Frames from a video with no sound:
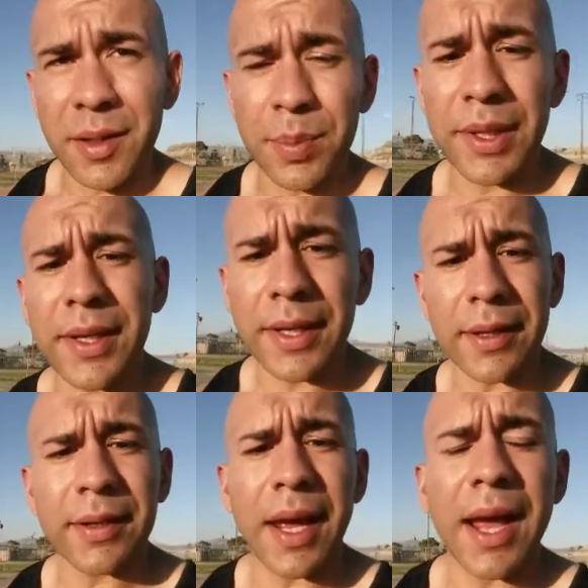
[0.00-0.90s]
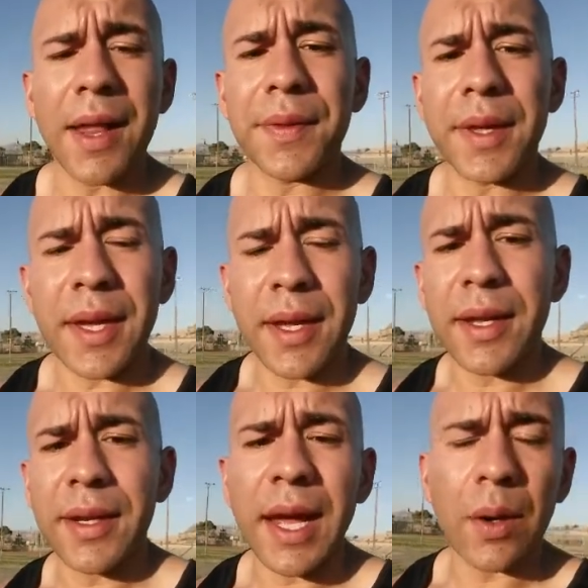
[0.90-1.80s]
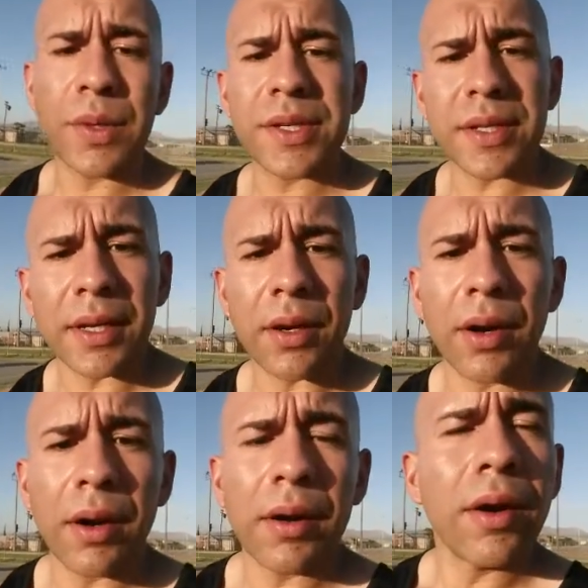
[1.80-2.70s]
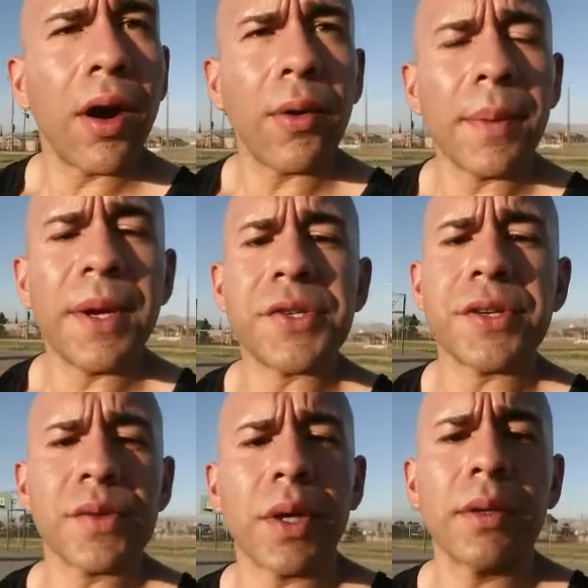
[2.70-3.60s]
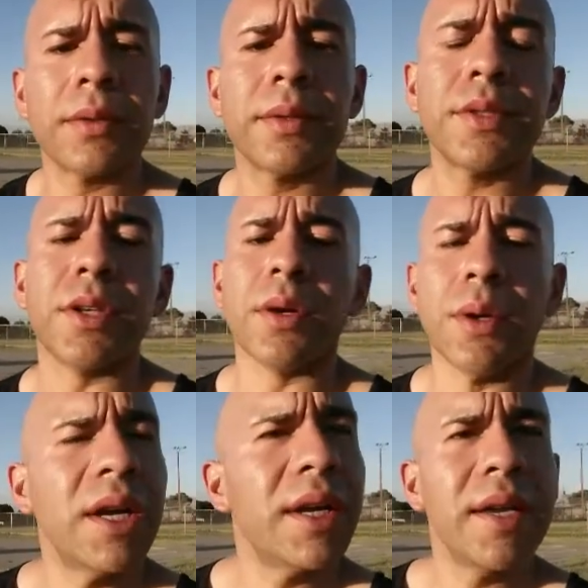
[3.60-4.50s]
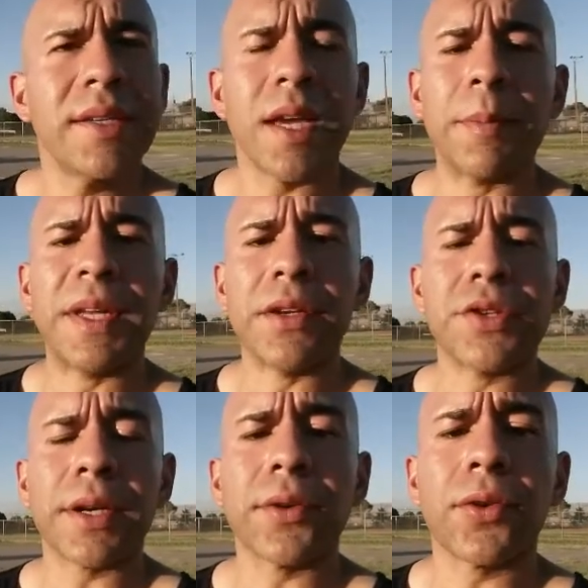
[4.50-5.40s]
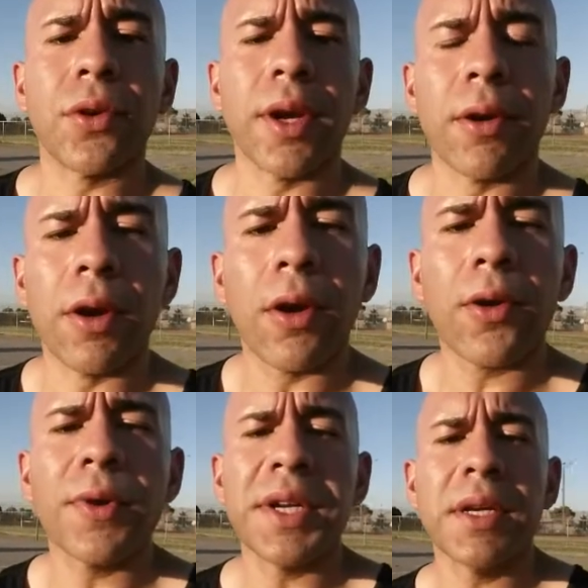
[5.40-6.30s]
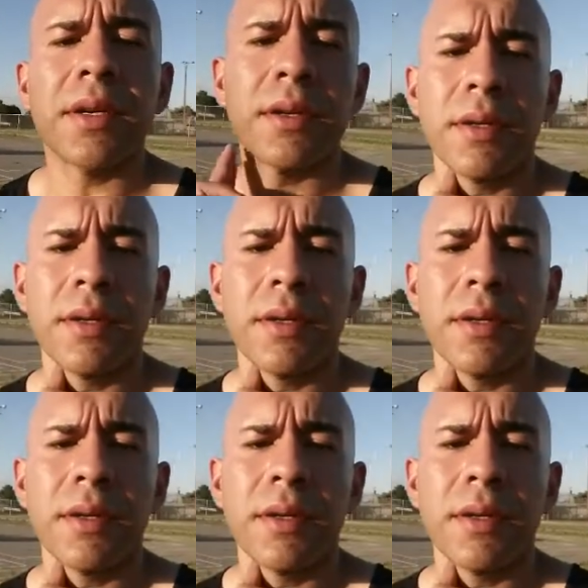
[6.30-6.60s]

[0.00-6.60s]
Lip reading: to complete it, and then now we just take our heart rate measure as well. So same thing, you check your coronary artery,